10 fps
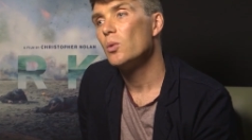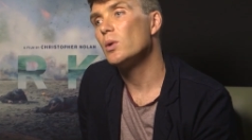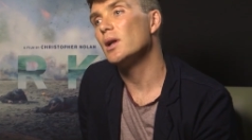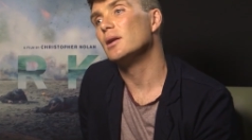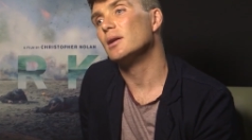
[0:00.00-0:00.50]

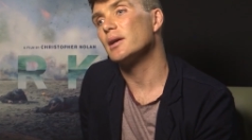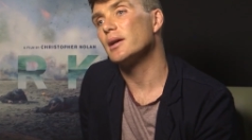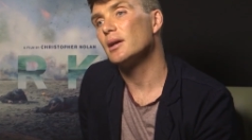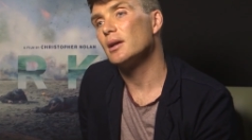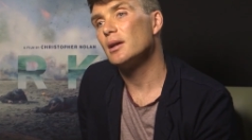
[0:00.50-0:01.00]
Well,
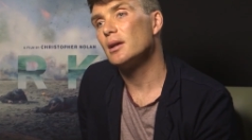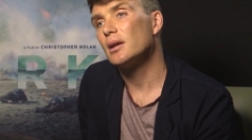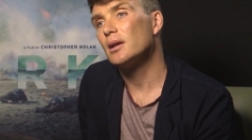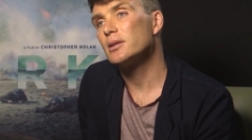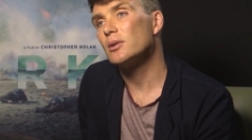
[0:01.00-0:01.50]

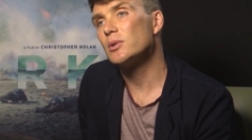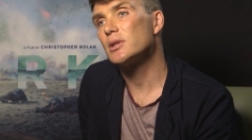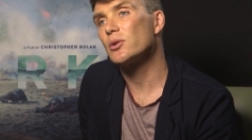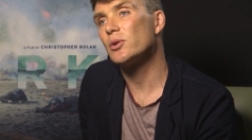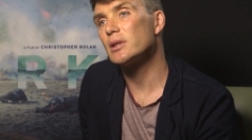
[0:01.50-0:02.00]
it's
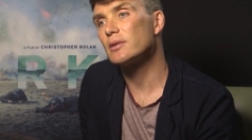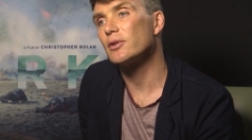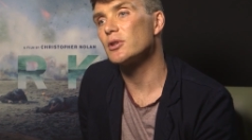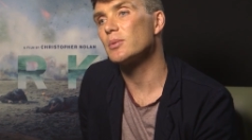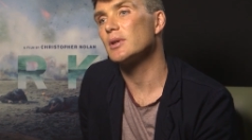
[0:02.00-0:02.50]
always Chris
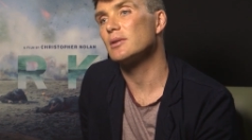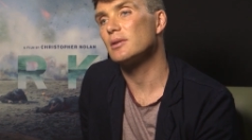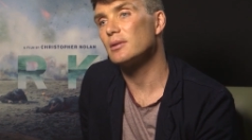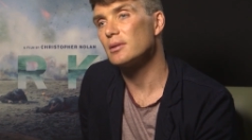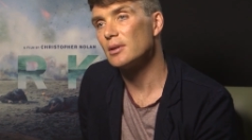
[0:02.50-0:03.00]
first,
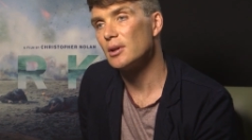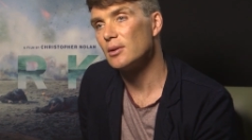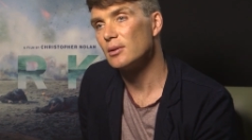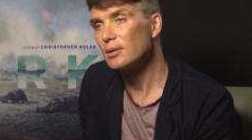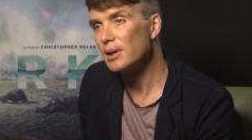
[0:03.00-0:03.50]
because
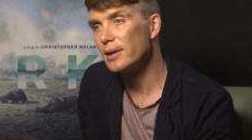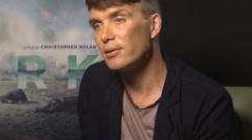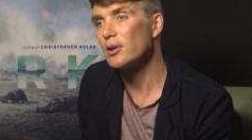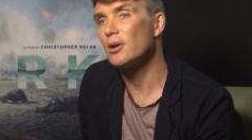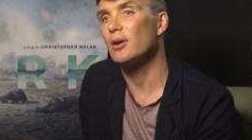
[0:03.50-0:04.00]
he'll
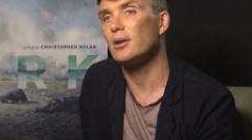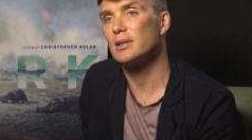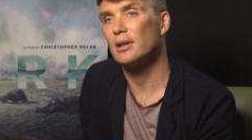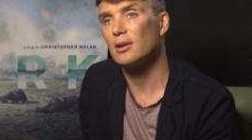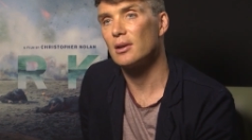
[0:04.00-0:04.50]
give you a call
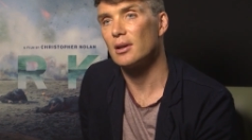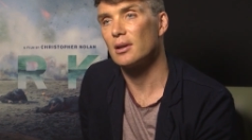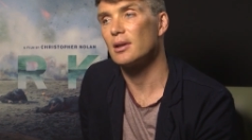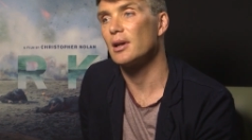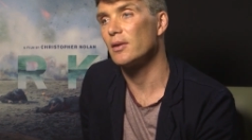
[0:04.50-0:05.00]
and say, look,
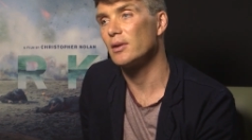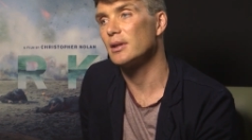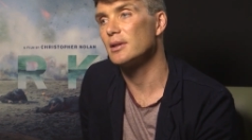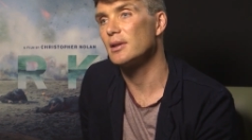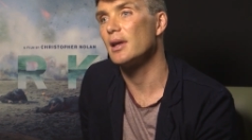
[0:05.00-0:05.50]
I've
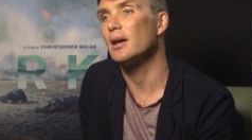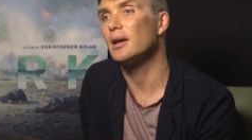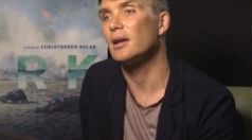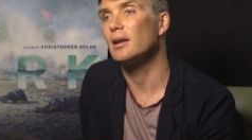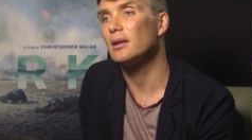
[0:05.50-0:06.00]
got this
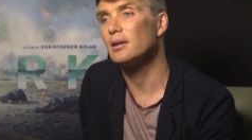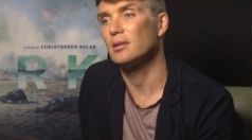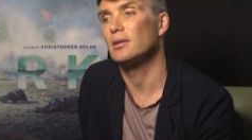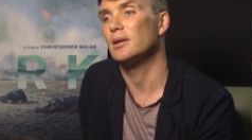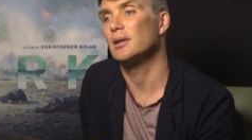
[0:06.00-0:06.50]
thing, and
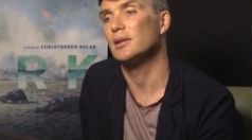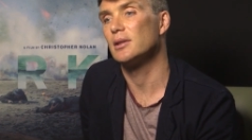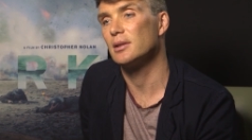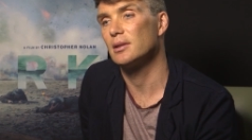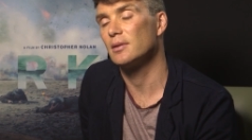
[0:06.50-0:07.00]
he'll
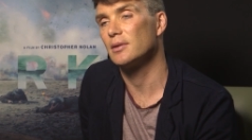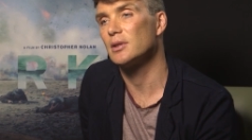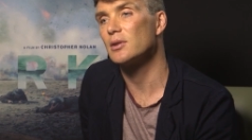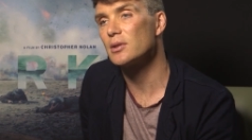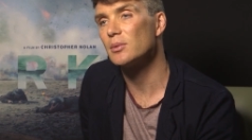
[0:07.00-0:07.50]
just sort of
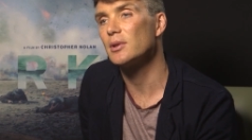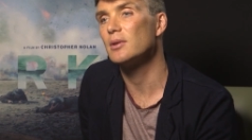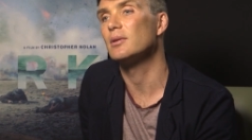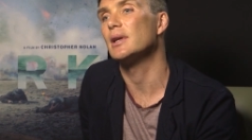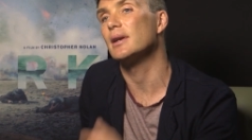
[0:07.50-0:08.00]
discuss it
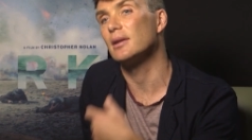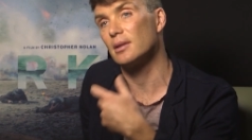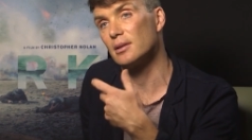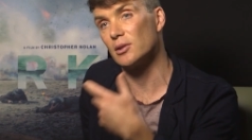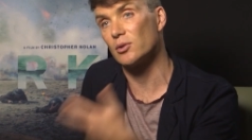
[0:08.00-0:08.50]
with you, and
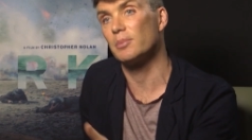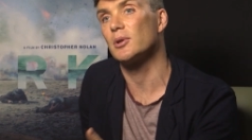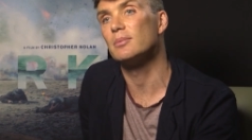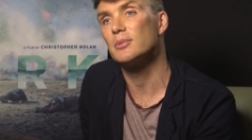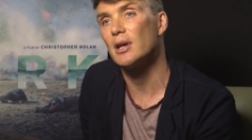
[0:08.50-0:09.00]
then the script
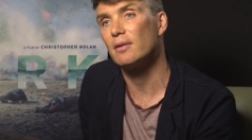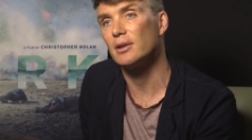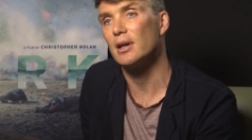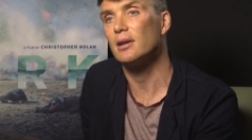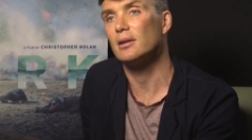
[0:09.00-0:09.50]
comes
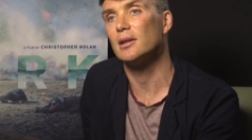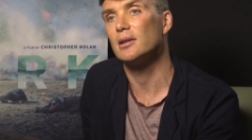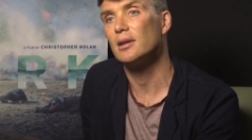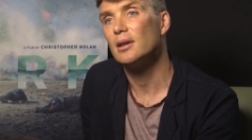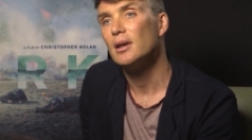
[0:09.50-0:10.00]
after that, and
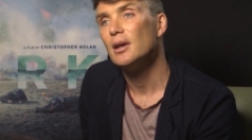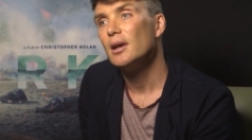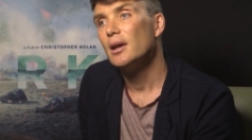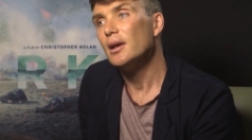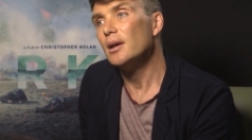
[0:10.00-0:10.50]
then,
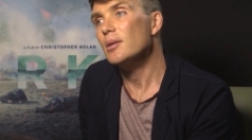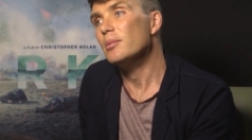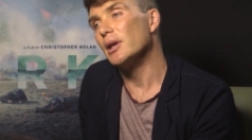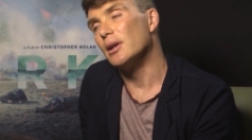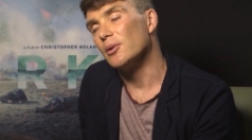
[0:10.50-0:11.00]

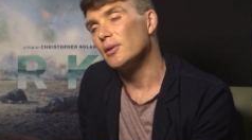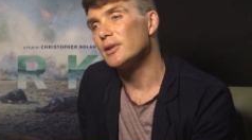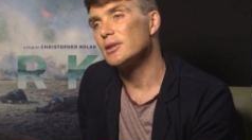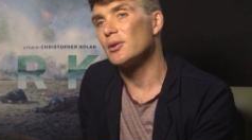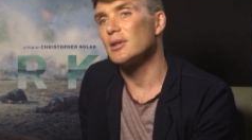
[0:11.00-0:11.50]
but if
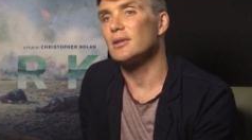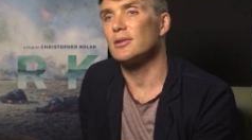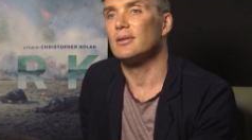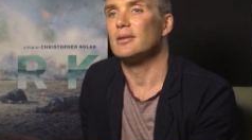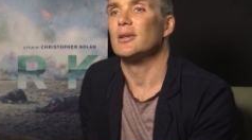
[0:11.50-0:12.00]
it's
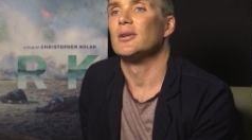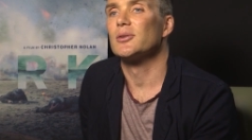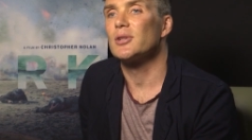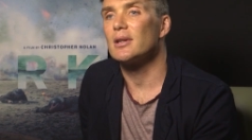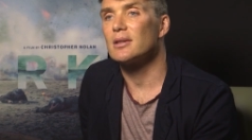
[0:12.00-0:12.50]
Chris,
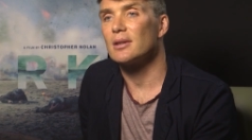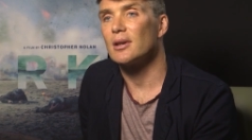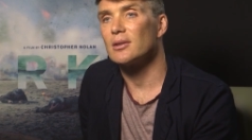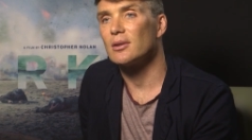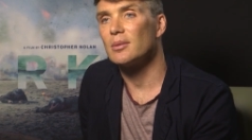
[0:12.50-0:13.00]
chances
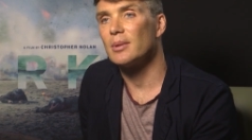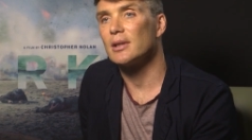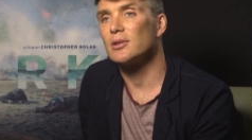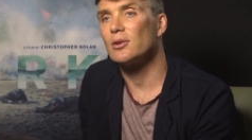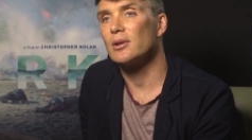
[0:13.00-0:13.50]
are it's going to be
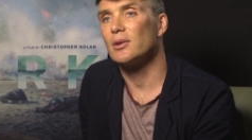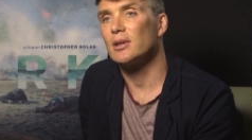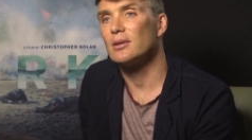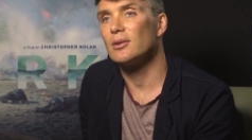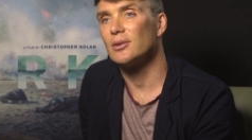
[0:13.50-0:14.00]

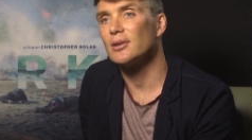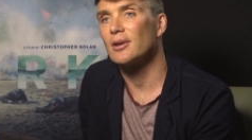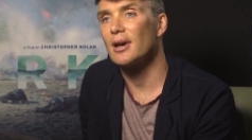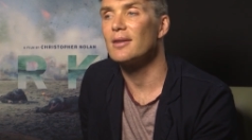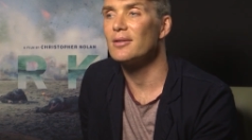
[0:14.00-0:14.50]
extraordinary, so
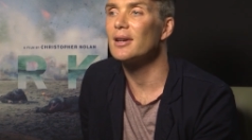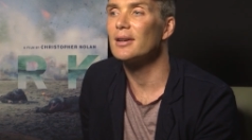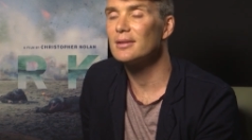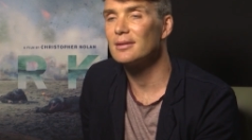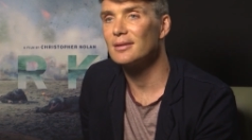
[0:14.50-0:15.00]
you're kind of
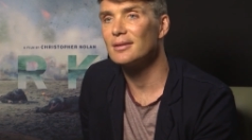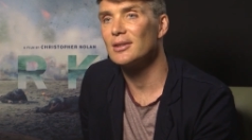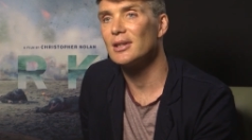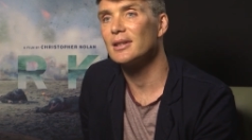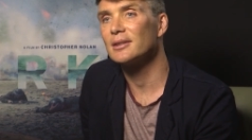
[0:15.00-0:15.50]
in,
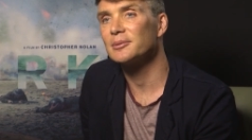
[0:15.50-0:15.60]
really.